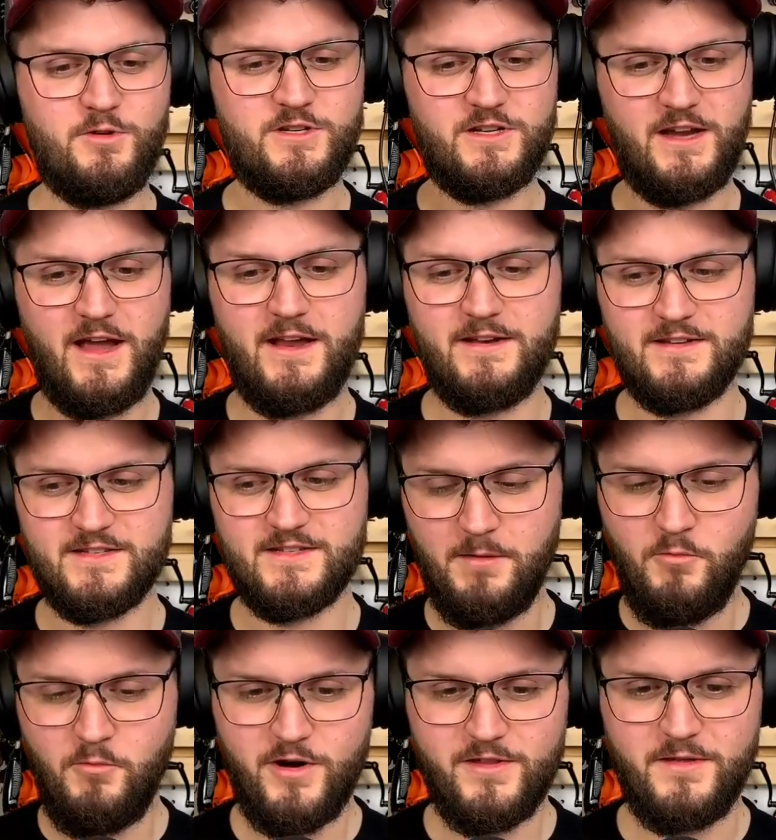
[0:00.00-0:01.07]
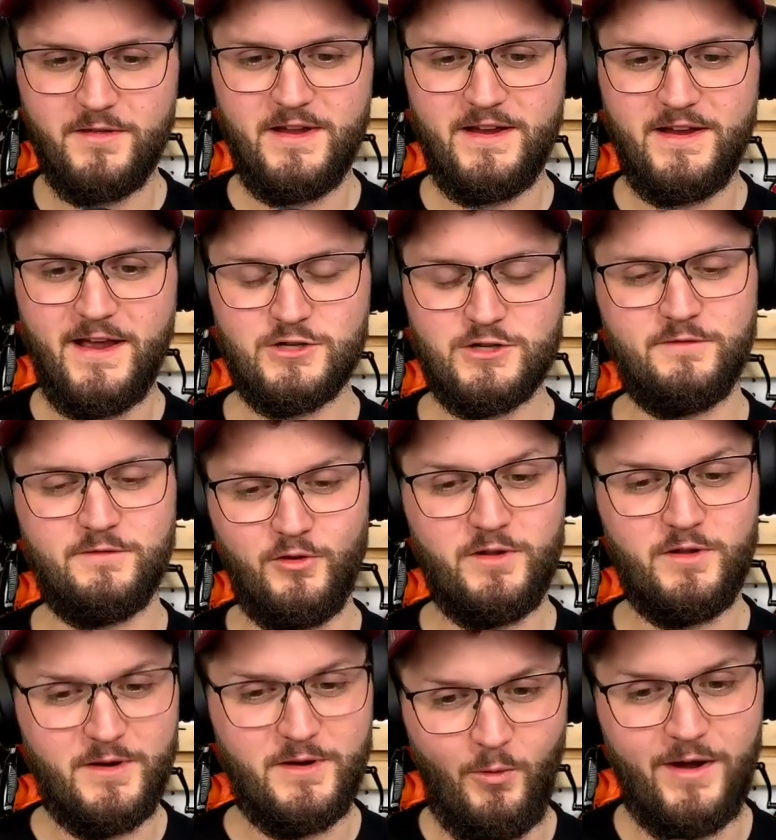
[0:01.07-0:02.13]
which again is somewhere that me and Andrew
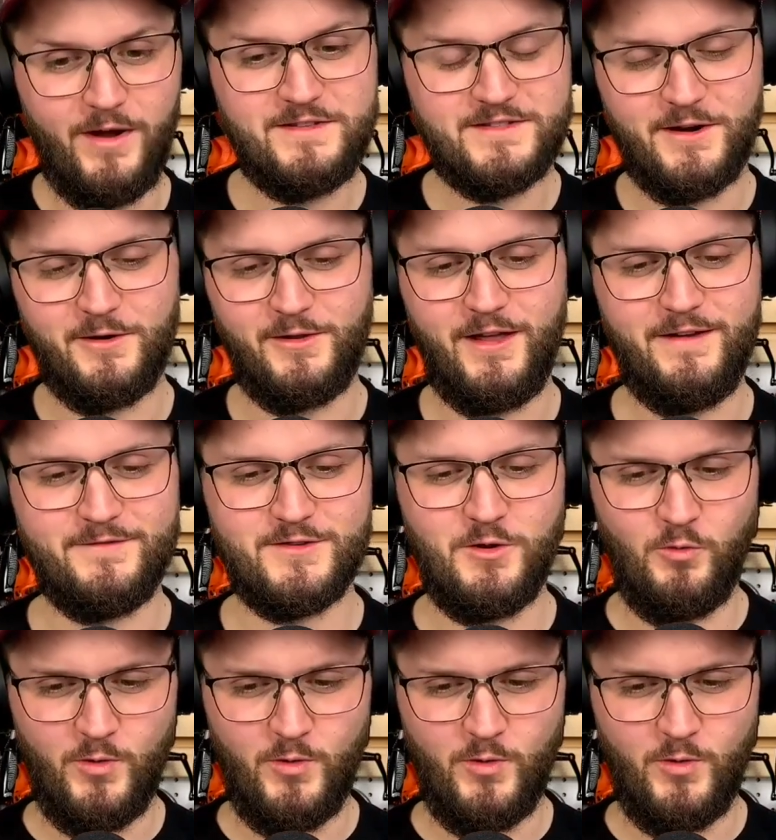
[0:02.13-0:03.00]
have only been once in our life.